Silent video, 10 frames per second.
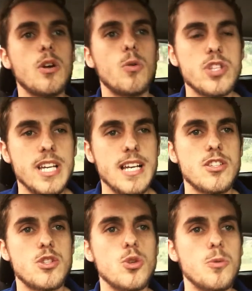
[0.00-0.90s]
which has
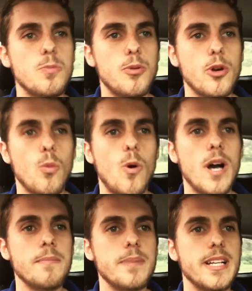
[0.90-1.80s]

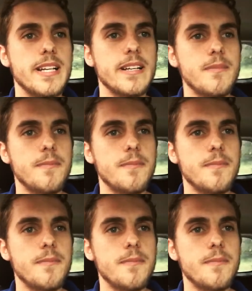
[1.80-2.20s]
2.1 billion.